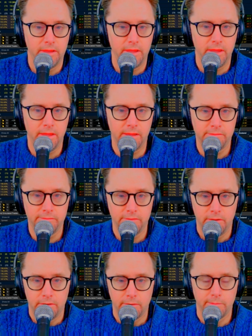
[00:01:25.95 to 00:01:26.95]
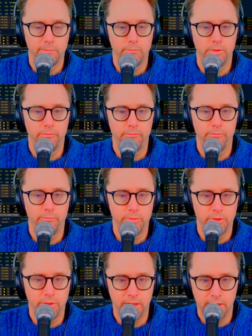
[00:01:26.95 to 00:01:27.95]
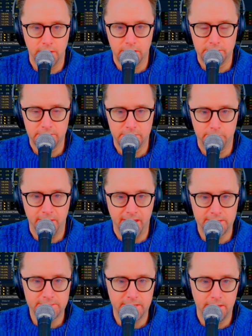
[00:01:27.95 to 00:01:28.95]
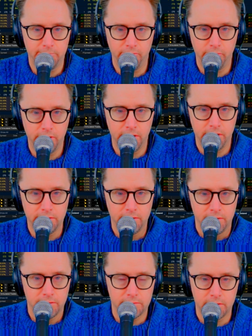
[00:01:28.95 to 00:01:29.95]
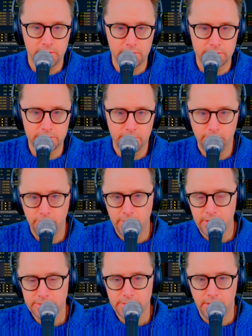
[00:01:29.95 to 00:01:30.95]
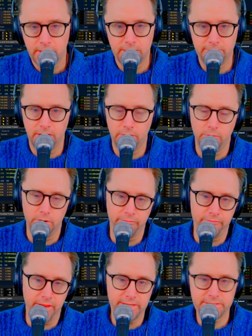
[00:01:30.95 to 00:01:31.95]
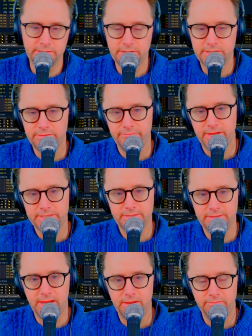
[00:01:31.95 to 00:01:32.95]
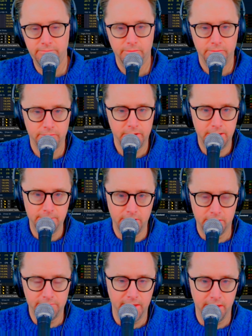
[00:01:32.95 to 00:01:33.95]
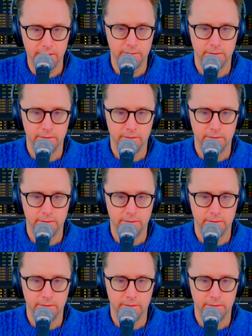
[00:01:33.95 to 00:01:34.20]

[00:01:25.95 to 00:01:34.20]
And if you can't get past that point, then there's no point in talking about, well, invest in this, invest in that, and forget about that.